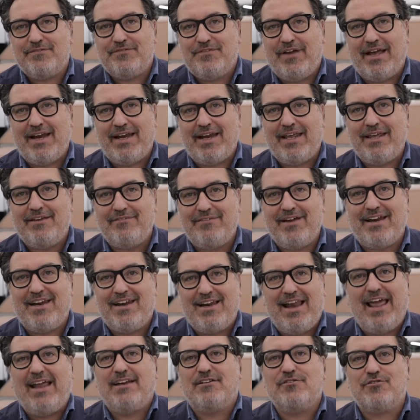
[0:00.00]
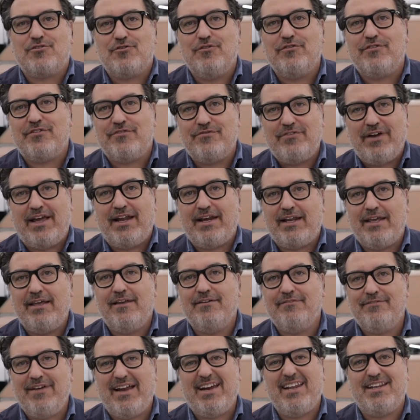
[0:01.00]
very, very Land Rover,
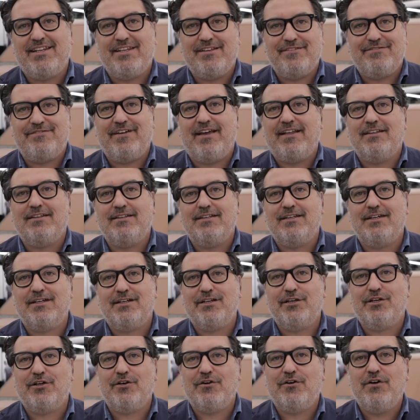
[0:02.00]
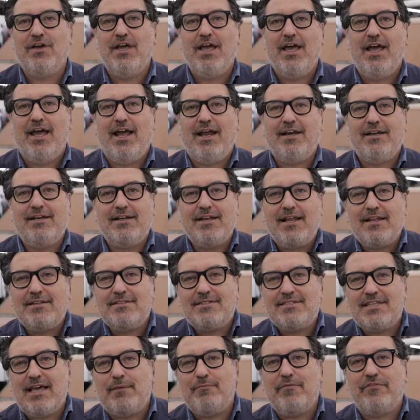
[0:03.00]
very, very Defender, And
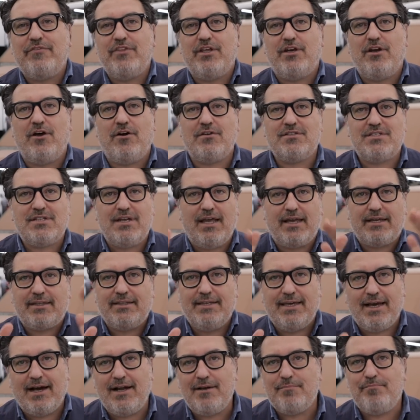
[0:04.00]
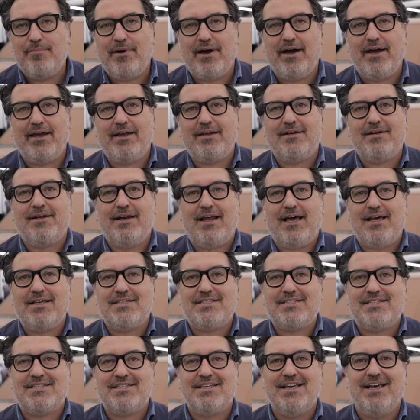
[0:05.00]
then some of the nods like the Alpine
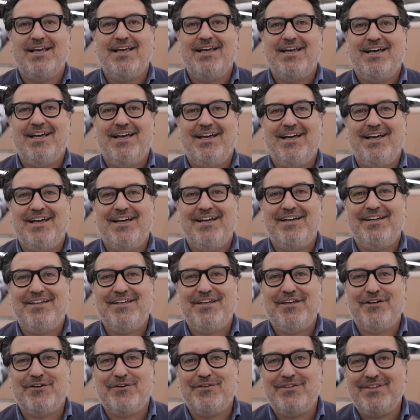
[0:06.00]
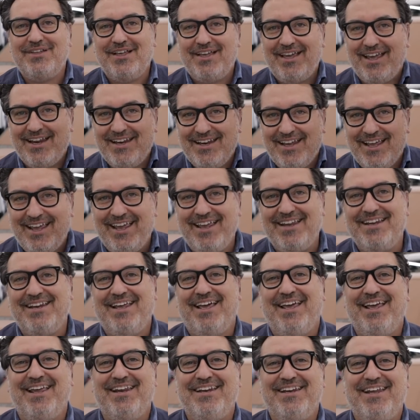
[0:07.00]
glass, in
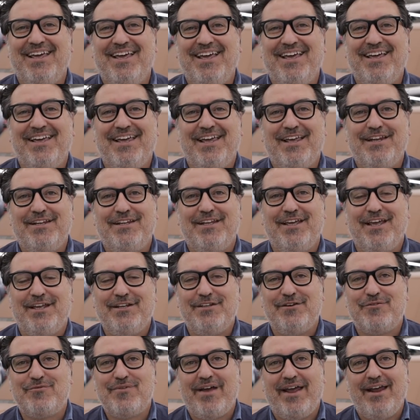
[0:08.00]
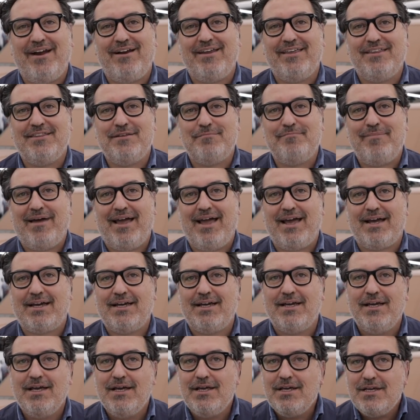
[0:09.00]
the rail in the
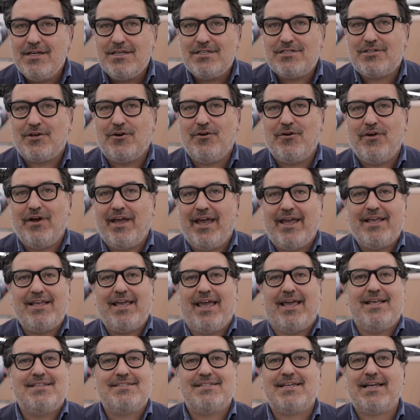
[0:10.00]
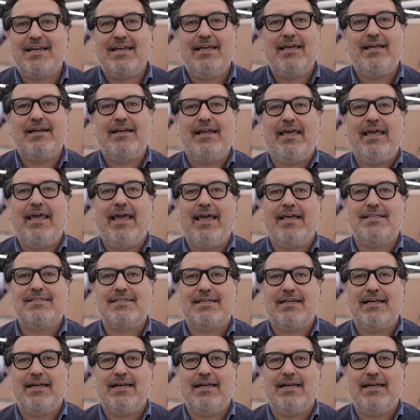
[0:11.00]
back. So it's clearly a